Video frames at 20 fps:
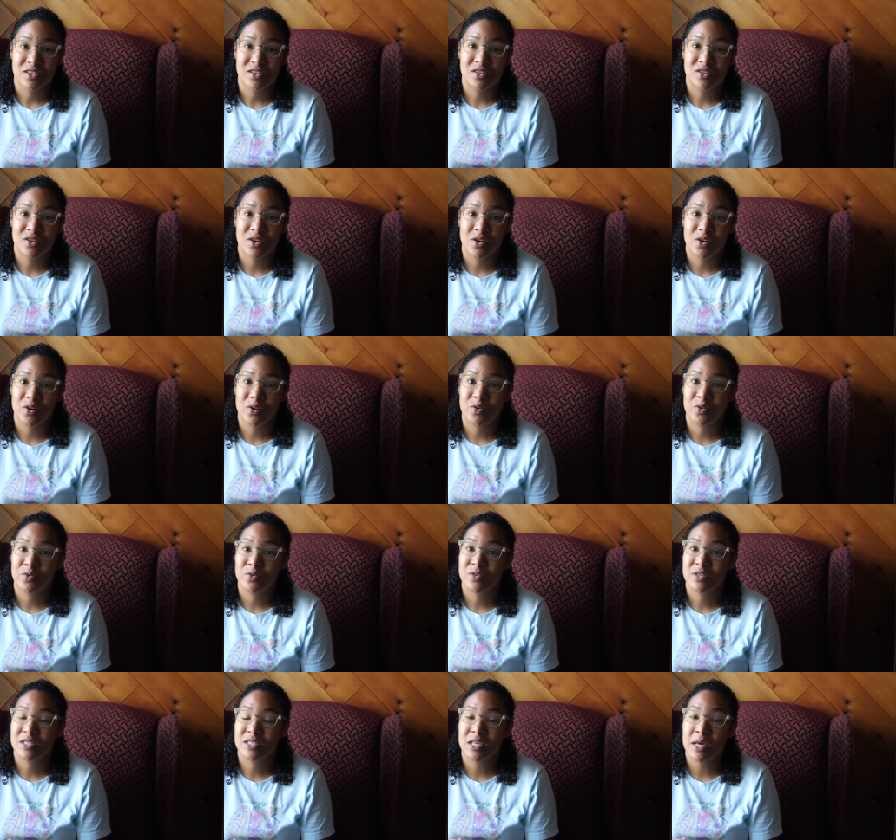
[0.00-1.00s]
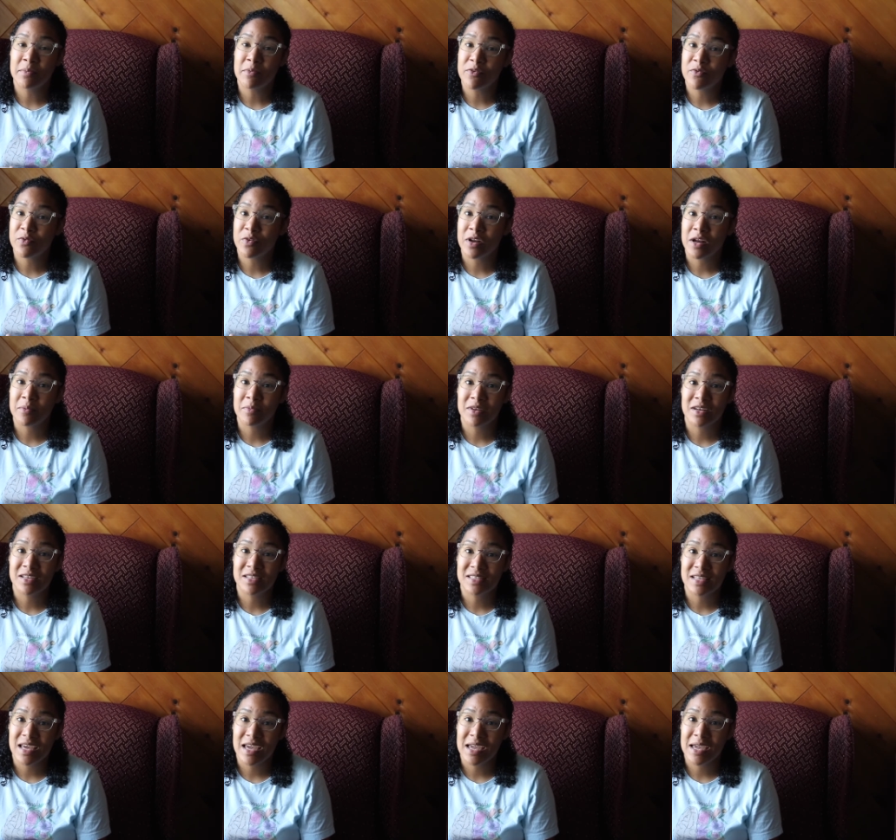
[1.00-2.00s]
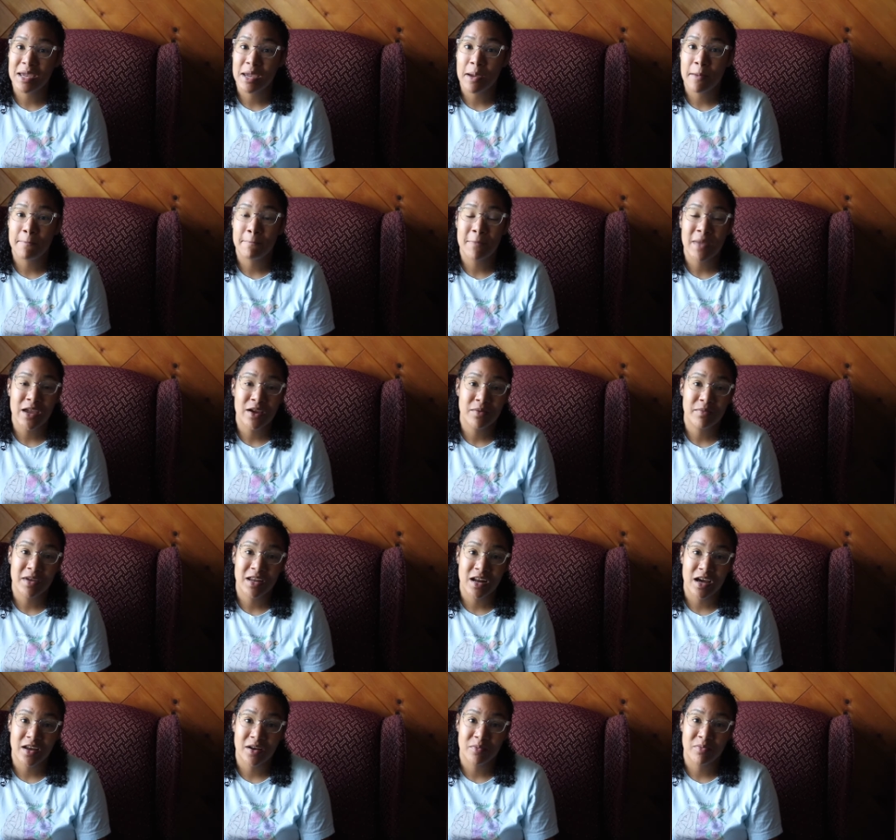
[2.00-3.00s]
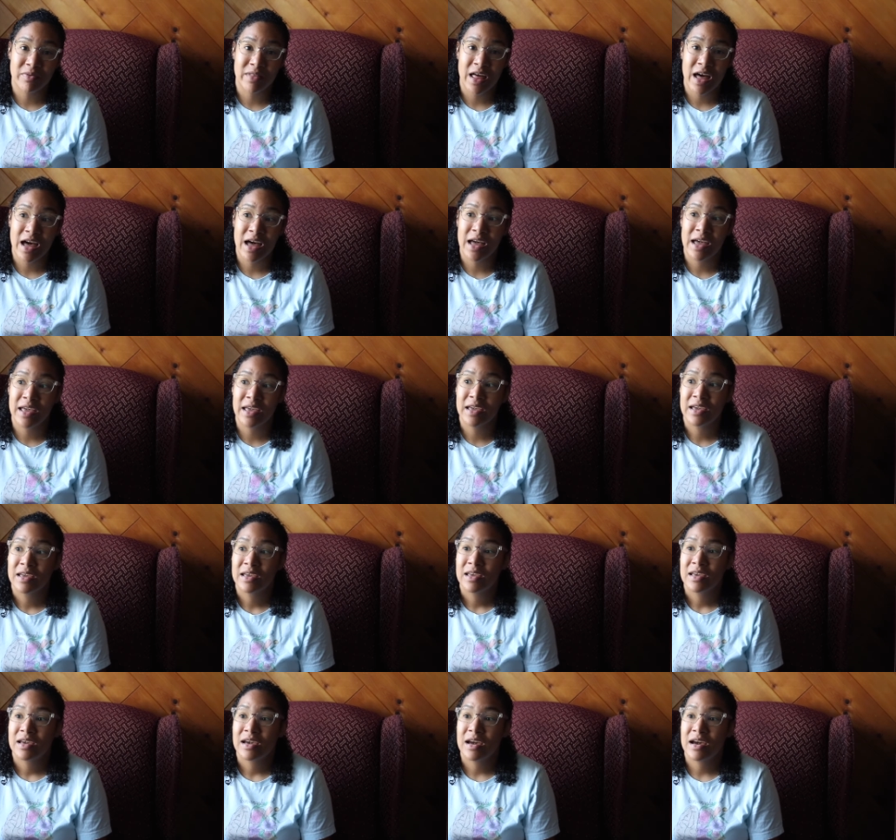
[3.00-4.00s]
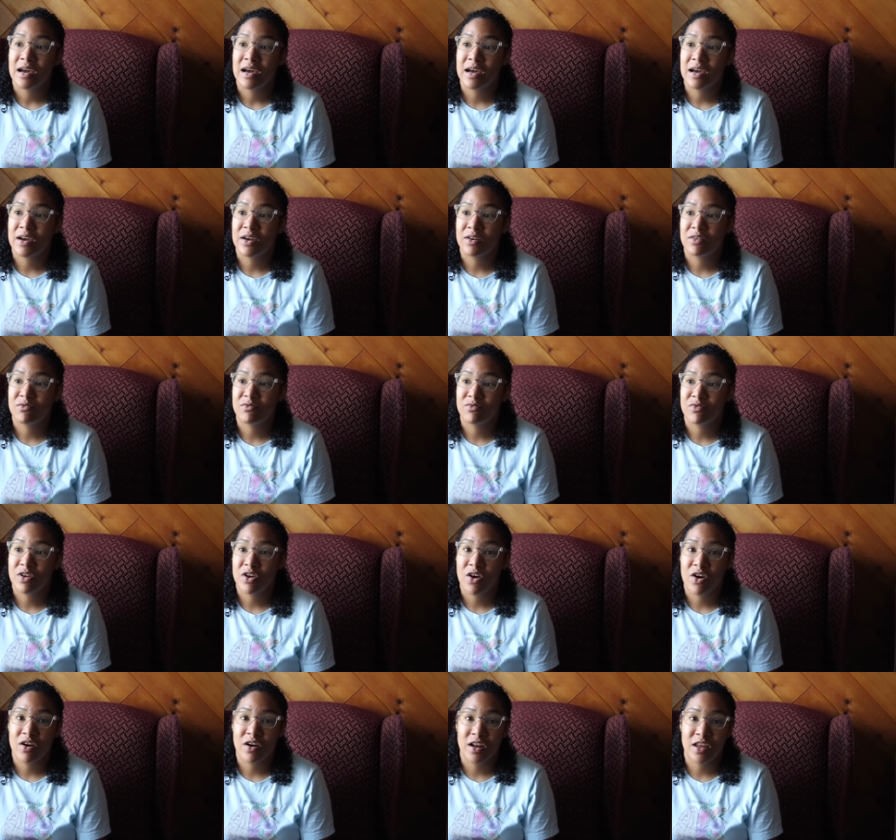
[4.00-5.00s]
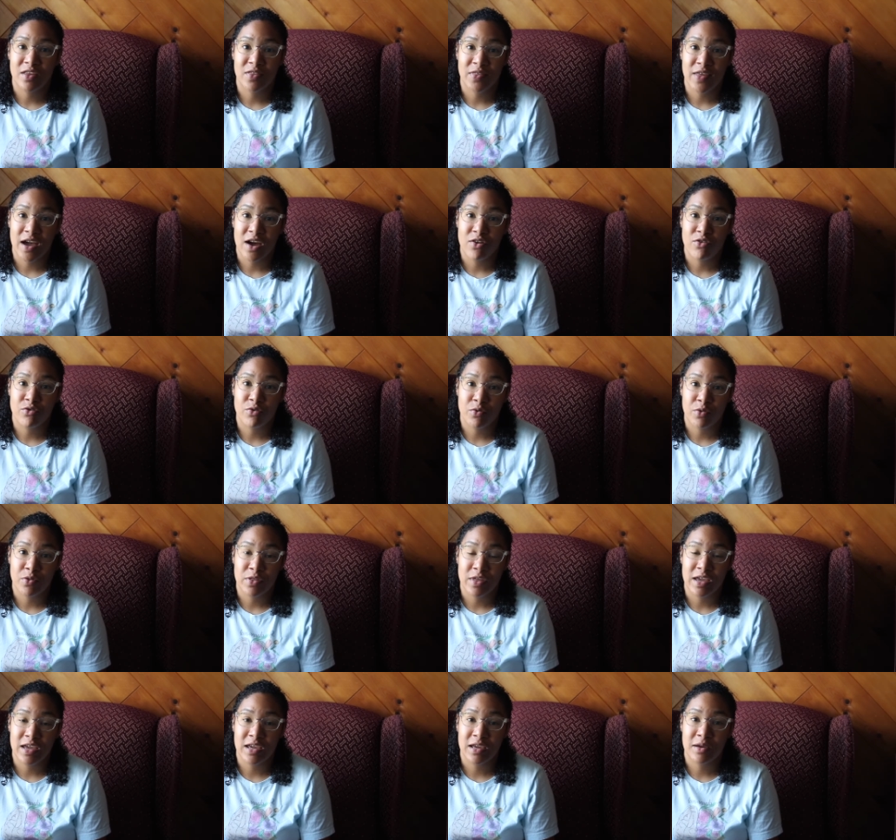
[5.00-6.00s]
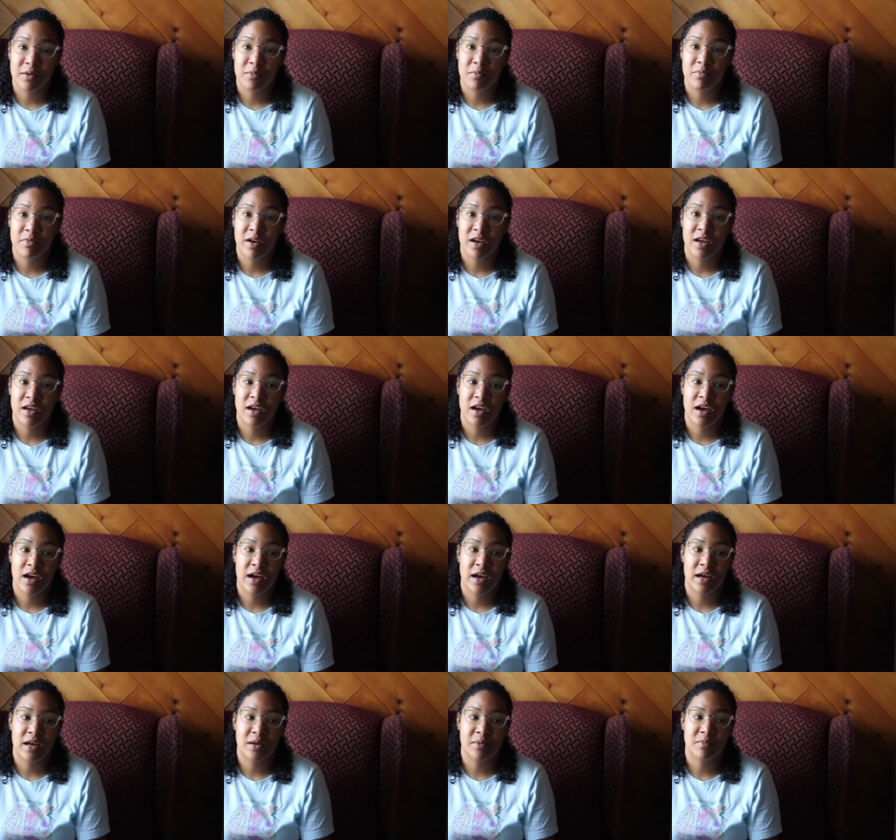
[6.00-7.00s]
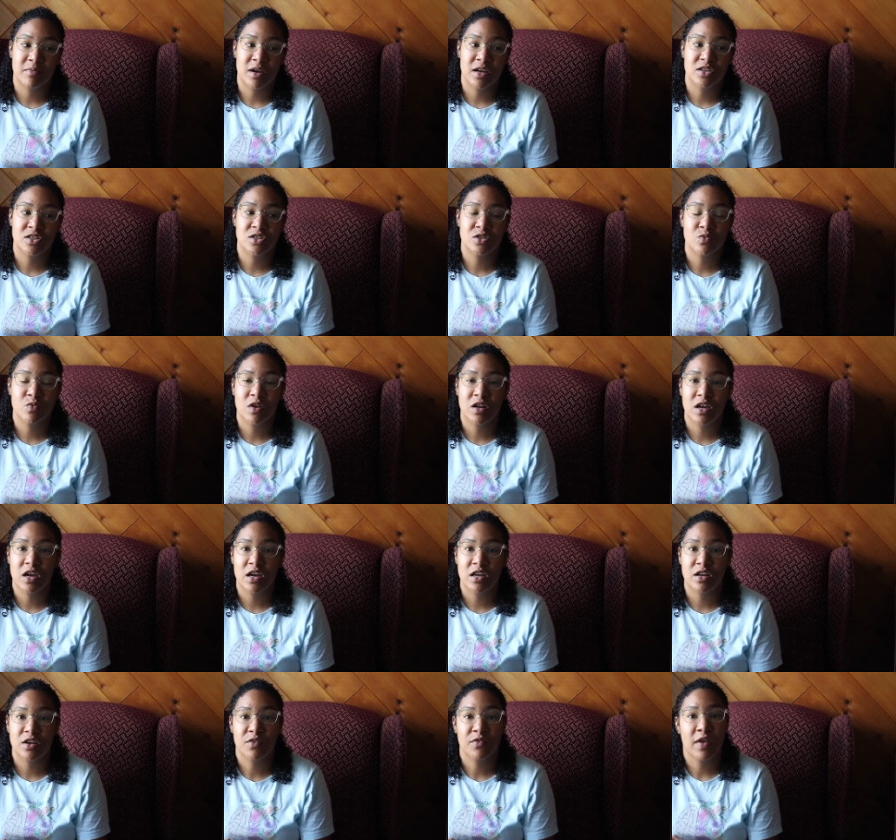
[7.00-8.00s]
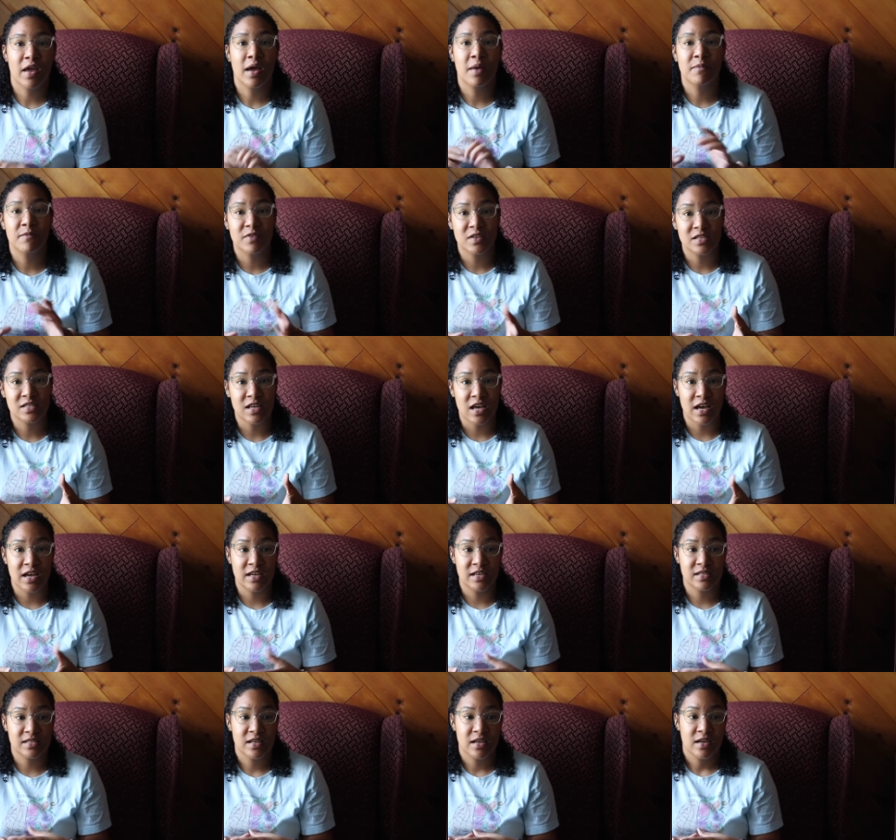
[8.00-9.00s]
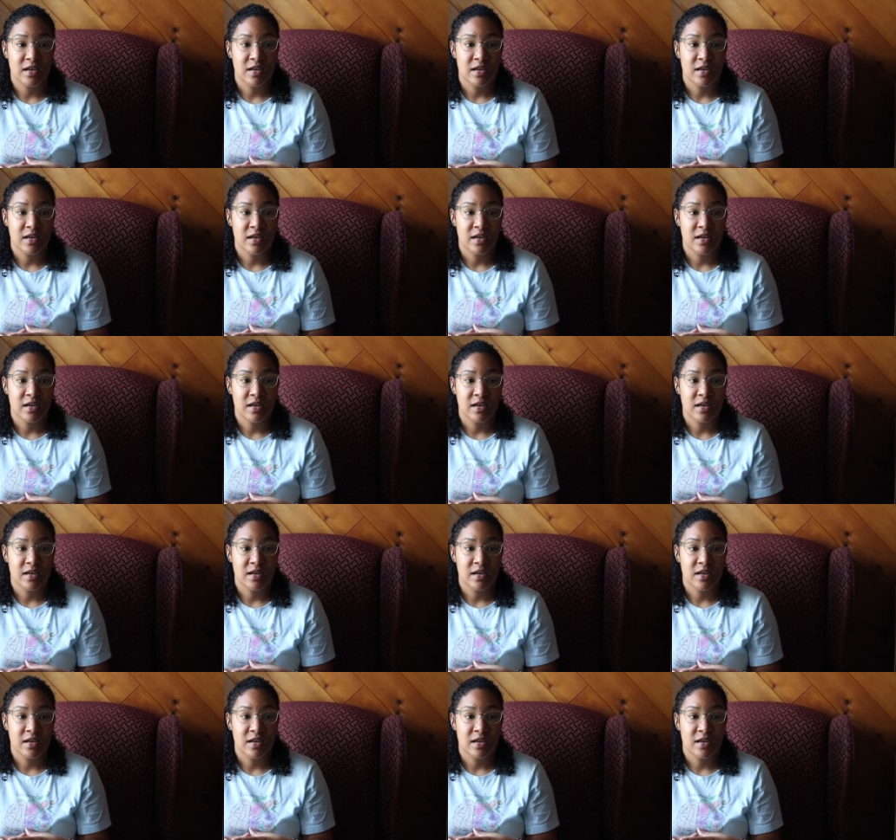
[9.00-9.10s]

So some of what I'm going to say may or may not apply uh, regarding that whole thing, but um, I just want to kind of emphasize